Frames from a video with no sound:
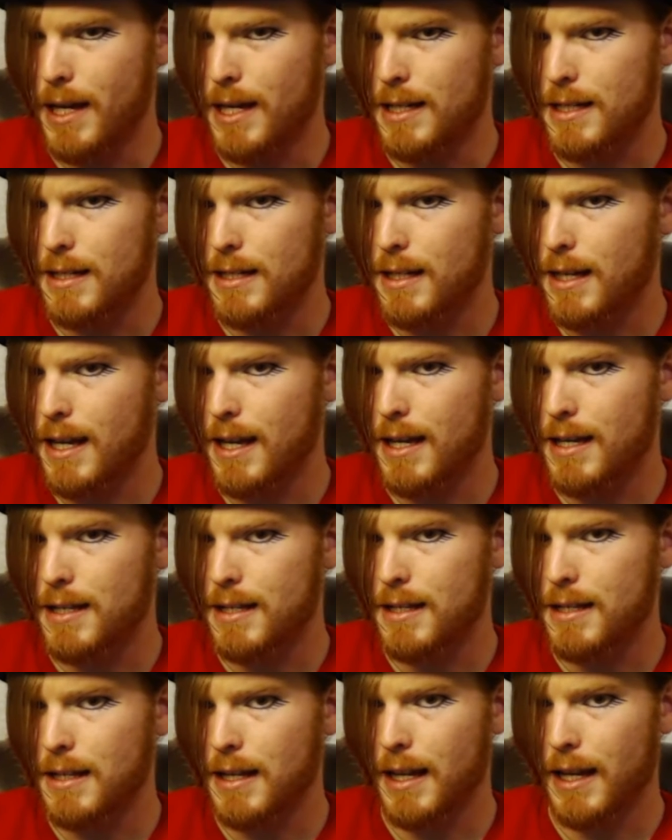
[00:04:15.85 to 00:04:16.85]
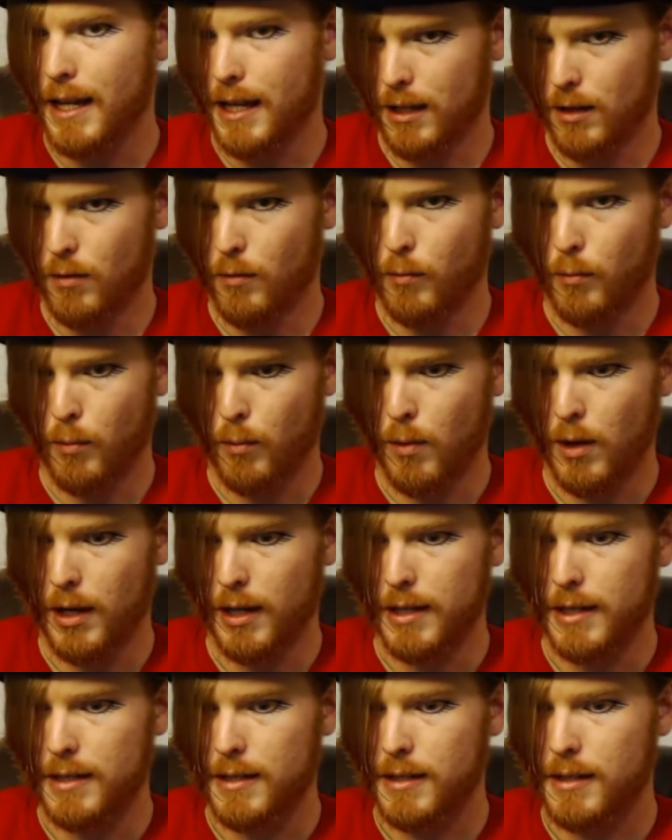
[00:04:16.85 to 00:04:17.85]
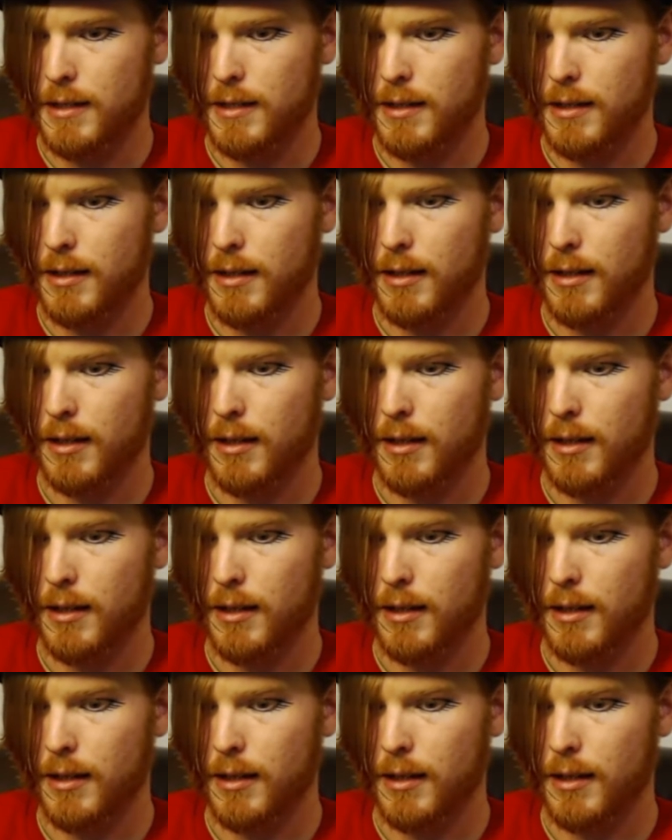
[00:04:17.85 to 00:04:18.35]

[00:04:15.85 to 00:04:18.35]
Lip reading: SSN was.